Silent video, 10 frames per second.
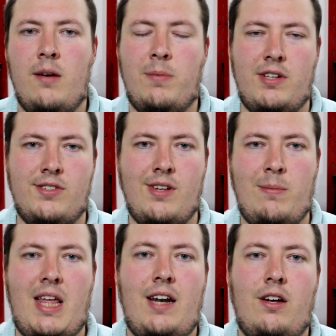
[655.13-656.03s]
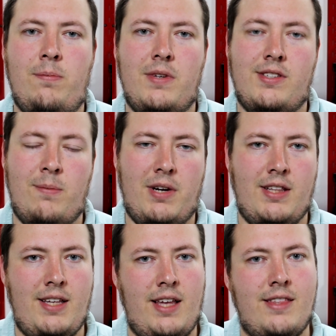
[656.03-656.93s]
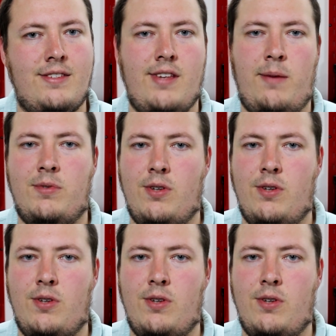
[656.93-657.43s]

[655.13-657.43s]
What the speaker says: But to sum that up, I'm going to take the same